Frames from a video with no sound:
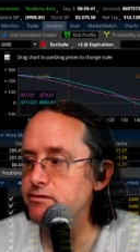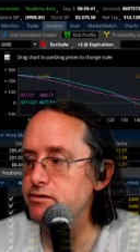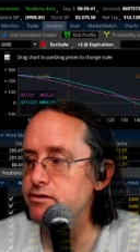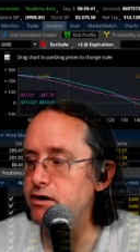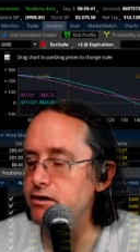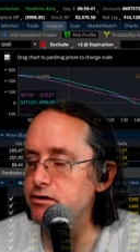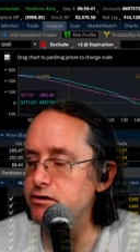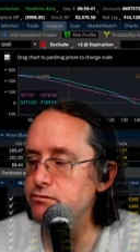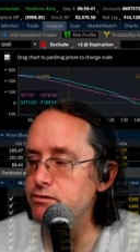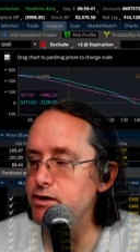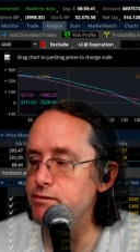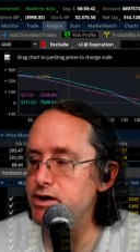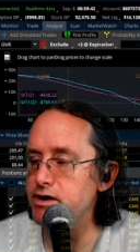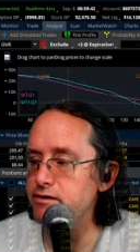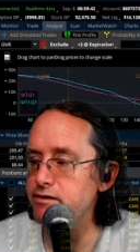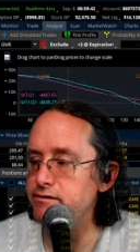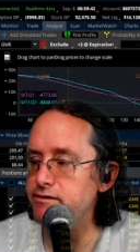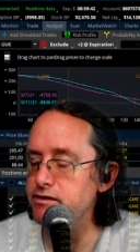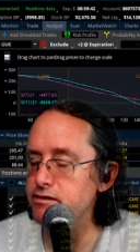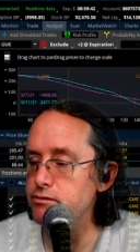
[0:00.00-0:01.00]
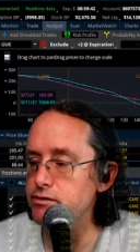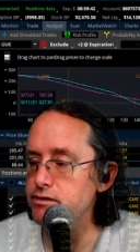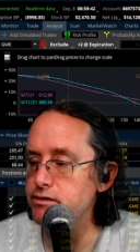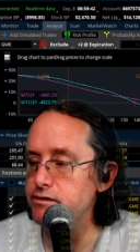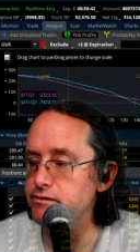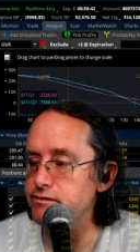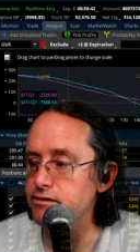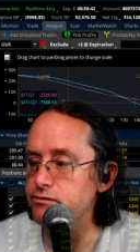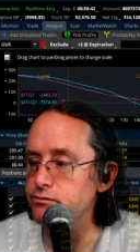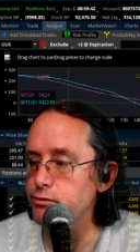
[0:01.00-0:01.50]
the other way we can deal with
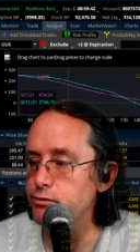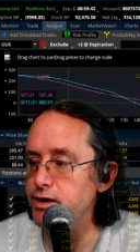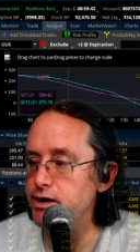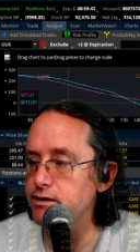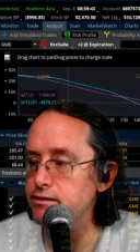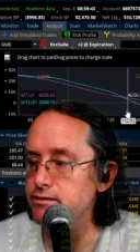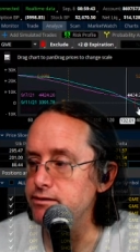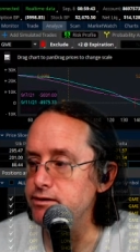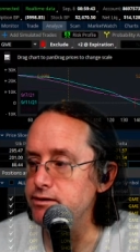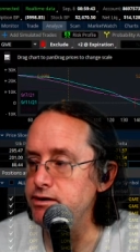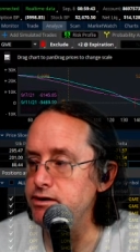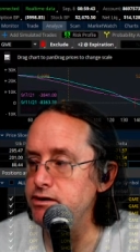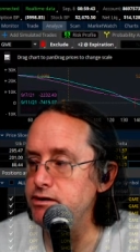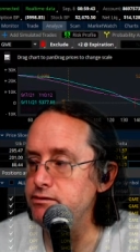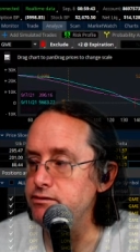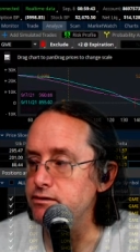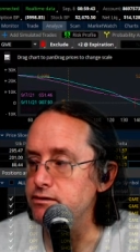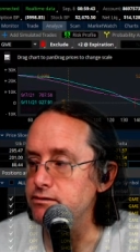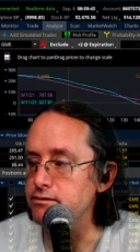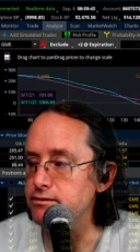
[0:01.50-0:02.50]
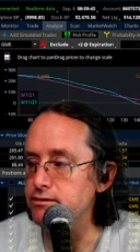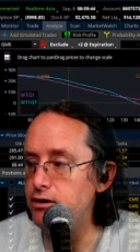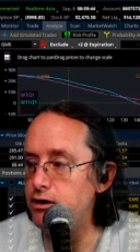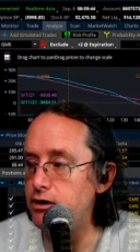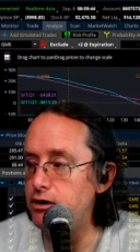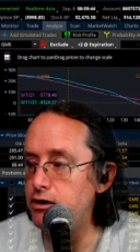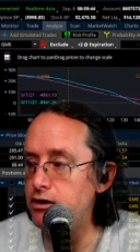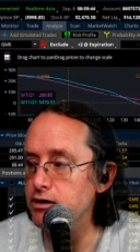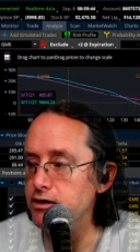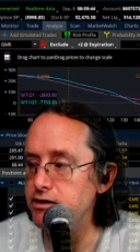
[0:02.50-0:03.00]
this is we can lean
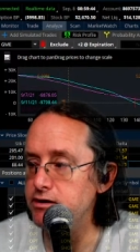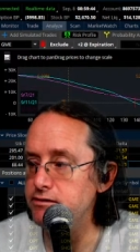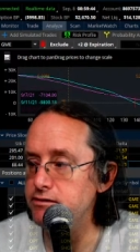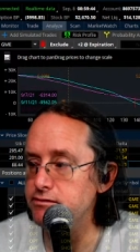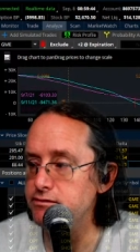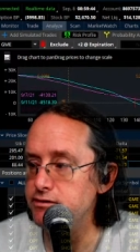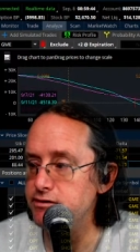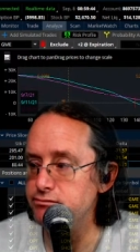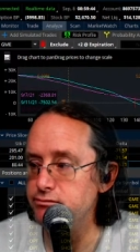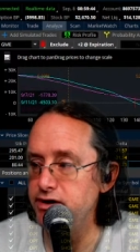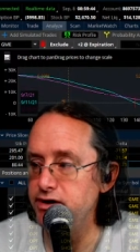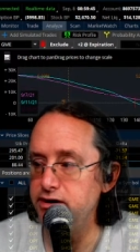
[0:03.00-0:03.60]
long into this.